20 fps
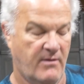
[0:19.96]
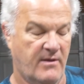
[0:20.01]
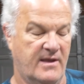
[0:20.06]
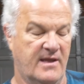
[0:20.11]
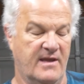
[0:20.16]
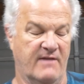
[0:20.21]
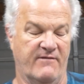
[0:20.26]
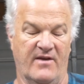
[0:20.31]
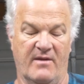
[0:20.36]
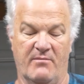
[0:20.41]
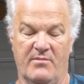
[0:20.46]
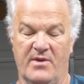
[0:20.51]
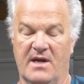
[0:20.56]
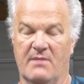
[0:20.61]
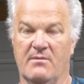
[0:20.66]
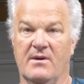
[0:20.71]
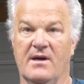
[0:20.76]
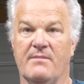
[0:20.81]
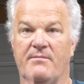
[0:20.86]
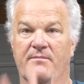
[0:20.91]
can't if I can pick
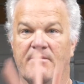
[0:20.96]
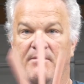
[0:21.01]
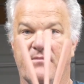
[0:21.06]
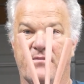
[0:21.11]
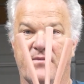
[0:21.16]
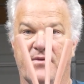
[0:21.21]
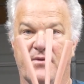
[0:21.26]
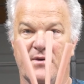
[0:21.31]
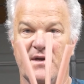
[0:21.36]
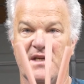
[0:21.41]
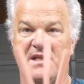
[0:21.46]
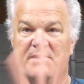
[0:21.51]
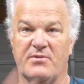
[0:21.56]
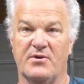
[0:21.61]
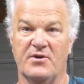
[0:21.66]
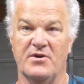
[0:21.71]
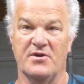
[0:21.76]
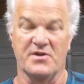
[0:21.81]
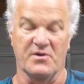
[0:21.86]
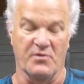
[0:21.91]
them up, three
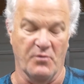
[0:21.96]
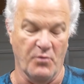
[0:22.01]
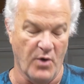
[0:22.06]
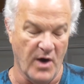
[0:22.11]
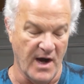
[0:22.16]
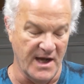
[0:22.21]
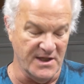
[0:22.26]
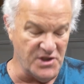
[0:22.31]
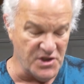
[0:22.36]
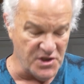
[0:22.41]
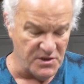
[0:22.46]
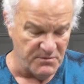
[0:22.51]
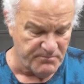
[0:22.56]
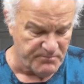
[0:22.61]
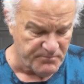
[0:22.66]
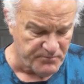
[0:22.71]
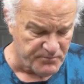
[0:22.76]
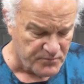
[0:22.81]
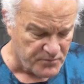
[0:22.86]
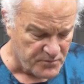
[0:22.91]
sprues at once.
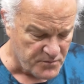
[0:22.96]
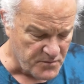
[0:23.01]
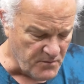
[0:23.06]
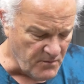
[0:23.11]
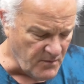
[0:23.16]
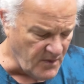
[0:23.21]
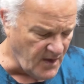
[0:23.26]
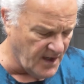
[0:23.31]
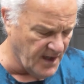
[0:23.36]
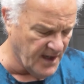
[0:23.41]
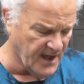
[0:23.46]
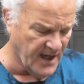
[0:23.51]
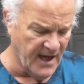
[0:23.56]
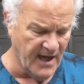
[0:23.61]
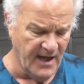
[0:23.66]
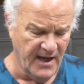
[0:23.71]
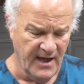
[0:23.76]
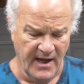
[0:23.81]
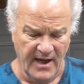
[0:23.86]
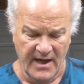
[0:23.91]

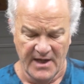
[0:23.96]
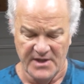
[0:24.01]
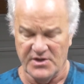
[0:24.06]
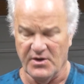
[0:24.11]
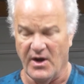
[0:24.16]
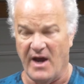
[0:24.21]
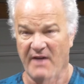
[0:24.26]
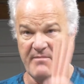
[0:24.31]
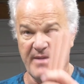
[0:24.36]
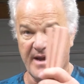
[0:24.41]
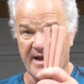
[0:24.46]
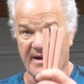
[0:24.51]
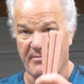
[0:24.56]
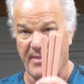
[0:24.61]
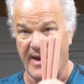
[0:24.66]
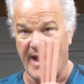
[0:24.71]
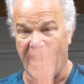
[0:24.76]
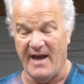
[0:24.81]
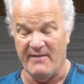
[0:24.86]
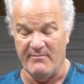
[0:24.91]
Uh, so I've made,
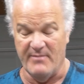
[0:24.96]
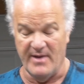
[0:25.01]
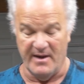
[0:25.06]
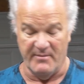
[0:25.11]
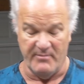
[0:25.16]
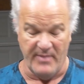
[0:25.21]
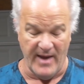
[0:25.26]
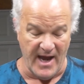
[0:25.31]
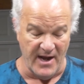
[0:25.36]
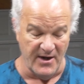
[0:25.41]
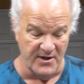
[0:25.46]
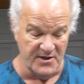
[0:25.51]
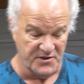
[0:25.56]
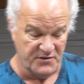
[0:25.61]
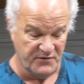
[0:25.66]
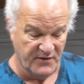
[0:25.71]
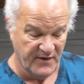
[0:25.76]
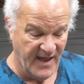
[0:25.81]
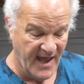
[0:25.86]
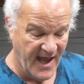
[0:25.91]
a I've made patterns
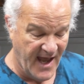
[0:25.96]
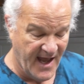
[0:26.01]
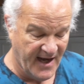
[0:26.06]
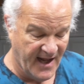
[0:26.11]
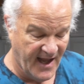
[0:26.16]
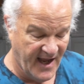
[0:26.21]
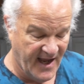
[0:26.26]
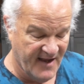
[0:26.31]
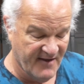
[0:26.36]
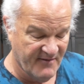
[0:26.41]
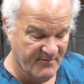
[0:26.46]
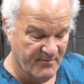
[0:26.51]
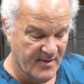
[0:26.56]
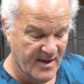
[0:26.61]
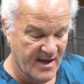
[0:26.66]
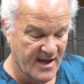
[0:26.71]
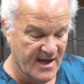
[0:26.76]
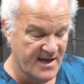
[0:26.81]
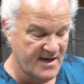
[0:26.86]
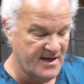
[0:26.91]
for that. I have
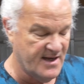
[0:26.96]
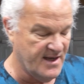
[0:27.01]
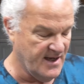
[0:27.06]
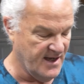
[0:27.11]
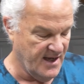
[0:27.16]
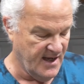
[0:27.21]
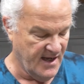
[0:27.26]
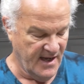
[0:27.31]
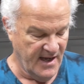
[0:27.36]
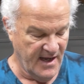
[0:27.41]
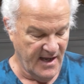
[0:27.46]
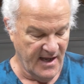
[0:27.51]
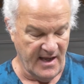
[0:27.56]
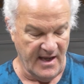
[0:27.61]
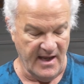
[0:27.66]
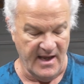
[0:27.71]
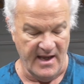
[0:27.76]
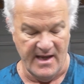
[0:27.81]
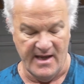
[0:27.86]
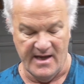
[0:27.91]
made
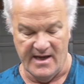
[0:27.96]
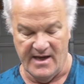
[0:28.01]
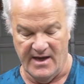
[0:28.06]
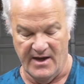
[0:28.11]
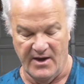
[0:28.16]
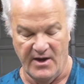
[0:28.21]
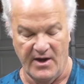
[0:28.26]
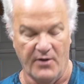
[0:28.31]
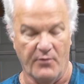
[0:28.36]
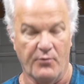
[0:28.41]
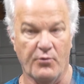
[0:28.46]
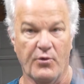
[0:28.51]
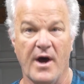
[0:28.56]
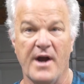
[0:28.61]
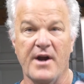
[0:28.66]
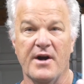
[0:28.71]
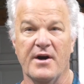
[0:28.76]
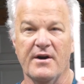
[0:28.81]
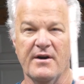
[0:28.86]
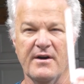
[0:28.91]
a, uh, a
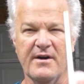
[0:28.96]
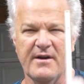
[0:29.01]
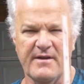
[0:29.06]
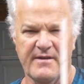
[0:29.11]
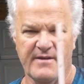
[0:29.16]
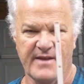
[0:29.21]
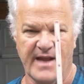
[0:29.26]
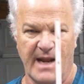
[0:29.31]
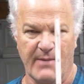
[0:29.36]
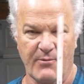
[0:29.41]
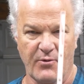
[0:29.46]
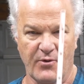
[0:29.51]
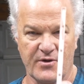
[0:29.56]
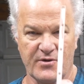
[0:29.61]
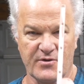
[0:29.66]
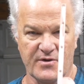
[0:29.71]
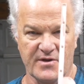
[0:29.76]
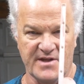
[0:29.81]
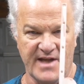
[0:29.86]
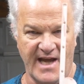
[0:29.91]
runner that I'm going
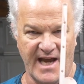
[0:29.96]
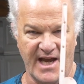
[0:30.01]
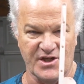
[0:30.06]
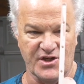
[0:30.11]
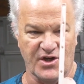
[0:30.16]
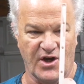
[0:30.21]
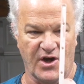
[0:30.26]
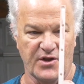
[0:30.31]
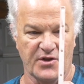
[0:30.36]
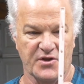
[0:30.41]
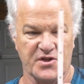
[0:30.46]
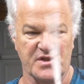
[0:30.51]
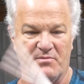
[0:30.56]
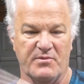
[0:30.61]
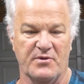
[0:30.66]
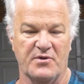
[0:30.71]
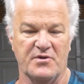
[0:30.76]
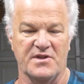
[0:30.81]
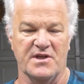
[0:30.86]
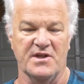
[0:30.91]
to attach all those
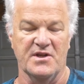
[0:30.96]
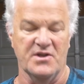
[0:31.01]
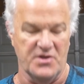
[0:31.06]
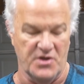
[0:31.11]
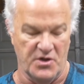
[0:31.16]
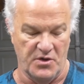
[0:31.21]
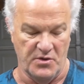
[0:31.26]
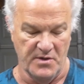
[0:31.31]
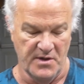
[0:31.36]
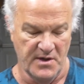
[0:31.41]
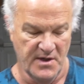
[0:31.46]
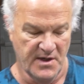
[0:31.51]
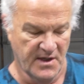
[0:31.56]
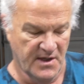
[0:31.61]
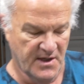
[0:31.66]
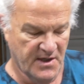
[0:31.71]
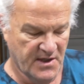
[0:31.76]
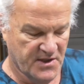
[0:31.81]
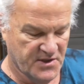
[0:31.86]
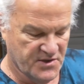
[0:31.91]
sprues into.
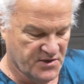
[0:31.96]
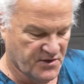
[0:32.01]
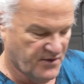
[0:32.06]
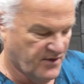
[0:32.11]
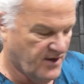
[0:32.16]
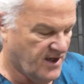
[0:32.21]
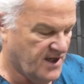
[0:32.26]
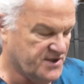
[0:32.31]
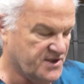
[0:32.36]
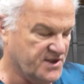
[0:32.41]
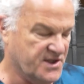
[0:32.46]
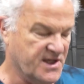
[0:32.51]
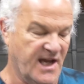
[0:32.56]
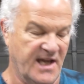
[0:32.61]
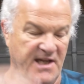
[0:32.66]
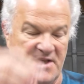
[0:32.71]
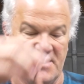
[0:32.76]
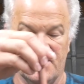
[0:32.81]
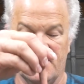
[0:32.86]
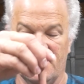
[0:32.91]
So they'll all just
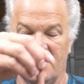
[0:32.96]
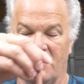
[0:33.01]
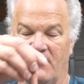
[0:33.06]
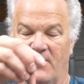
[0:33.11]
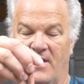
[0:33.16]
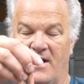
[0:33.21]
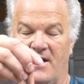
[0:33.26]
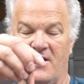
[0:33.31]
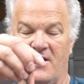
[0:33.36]
kind of sit right